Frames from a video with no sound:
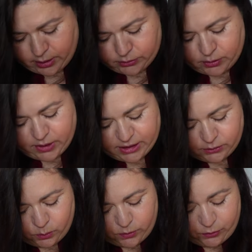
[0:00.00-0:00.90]
So
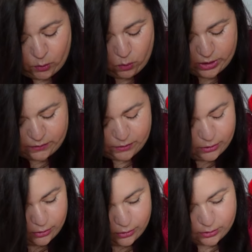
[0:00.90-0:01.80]
that's for one of the
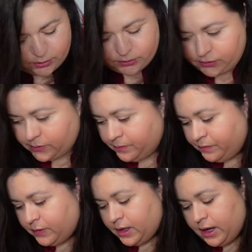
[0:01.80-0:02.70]
girls.
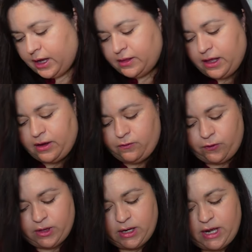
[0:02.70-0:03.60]
And then
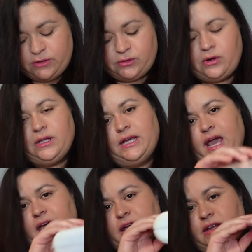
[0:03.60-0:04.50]
for the next girl
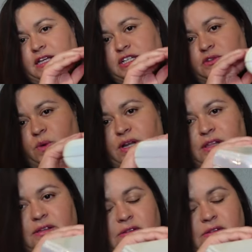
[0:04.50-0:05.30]
again, it's just one of these